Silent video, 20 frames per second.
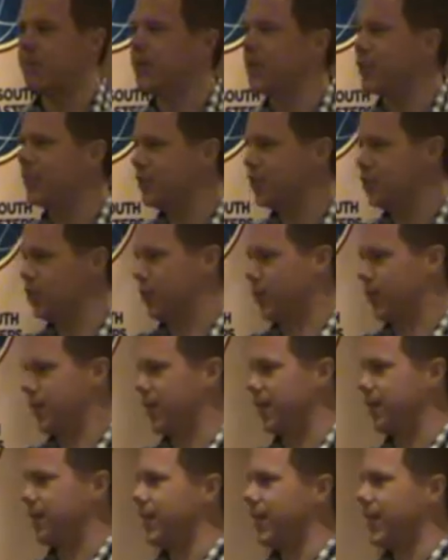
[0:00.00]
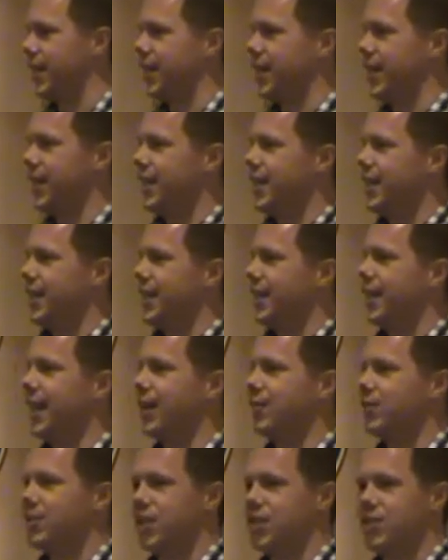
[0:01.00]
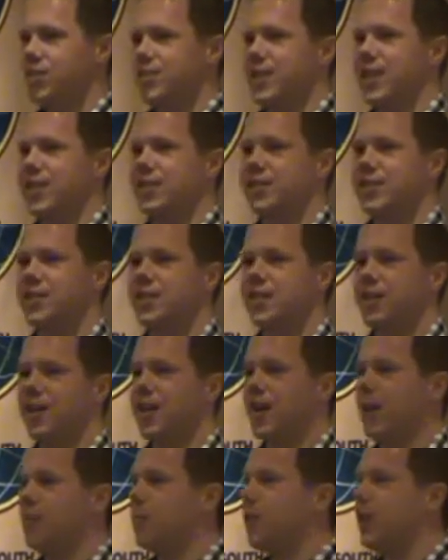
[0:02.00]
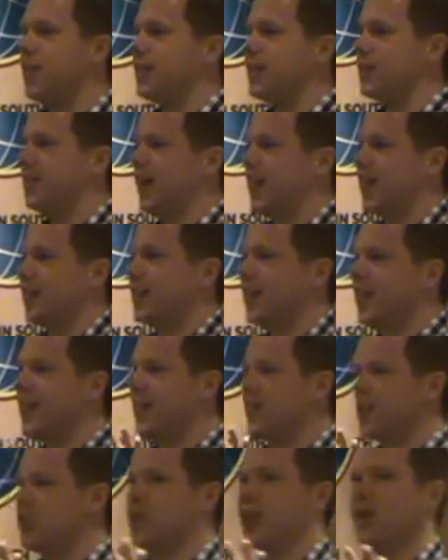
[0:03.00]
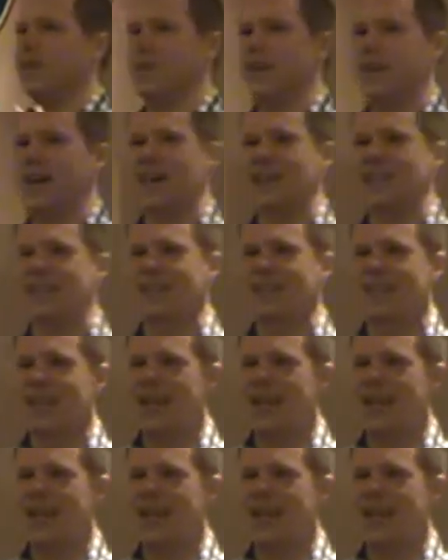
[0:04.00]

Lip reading: Bill Joy. Now, Toastmasters, I'm willing to bet, can I get a show of hands? Does